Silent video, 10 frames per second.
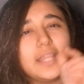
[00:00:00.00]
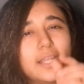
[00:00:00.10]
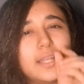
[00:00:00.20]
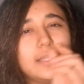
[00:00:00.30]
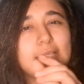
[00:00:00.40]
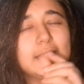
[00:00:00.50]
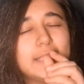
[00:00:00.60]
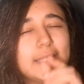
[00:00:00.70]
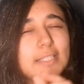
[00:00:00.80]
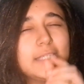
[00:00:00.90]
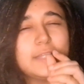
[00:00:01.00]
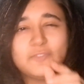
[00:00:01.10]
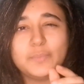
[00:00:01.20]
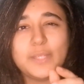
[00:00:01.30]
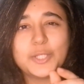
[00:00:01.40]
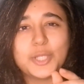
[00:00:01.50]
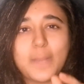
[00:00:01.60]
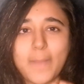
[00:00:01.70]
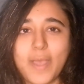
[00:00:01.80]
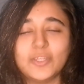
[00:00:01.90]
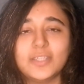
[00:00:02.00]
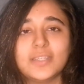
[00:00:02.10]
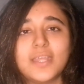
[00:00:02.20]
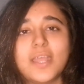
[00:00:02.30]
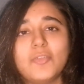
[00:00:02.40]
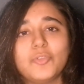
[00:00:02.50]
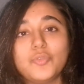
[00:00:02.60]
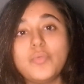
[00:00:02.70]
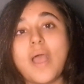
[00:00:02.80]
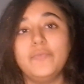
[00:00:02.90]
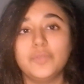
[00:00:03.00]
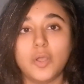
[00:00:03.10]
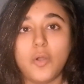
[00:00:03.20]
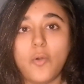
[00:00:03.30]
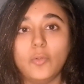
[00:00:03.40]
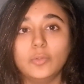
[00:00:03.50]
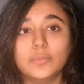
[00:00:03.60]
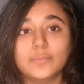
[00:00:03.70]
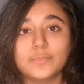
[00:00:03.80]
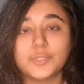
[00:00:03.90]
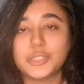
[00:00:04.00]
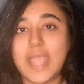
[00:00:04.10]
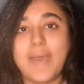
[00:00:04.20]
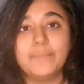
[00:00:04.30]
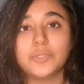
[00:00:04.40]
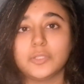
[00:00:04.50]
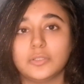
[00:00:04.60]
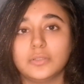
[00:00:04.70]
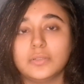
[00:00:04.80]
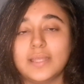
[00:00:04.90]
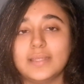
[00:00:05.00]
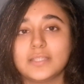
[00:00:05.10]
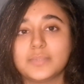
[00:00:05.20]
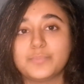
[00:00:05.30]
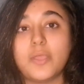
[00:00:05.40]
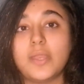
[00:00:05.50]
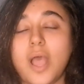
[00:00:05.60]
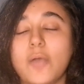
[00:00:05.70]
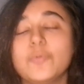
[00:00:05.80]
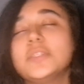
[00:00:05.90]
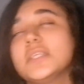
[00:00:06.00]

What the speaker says: little information about it throughout the whole chapter spread out.